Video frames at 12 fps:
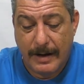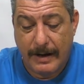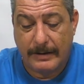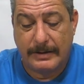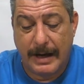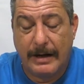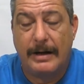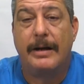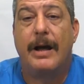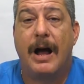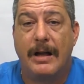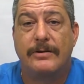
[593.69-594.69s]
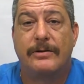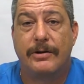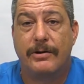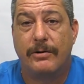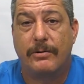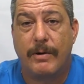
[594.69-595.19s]
exactly answer
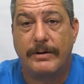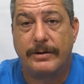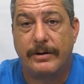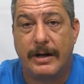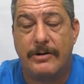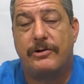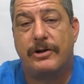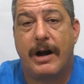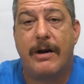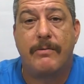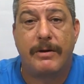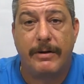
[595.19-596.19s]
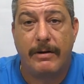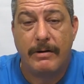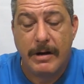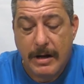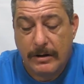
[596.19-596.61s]
your question and share with you.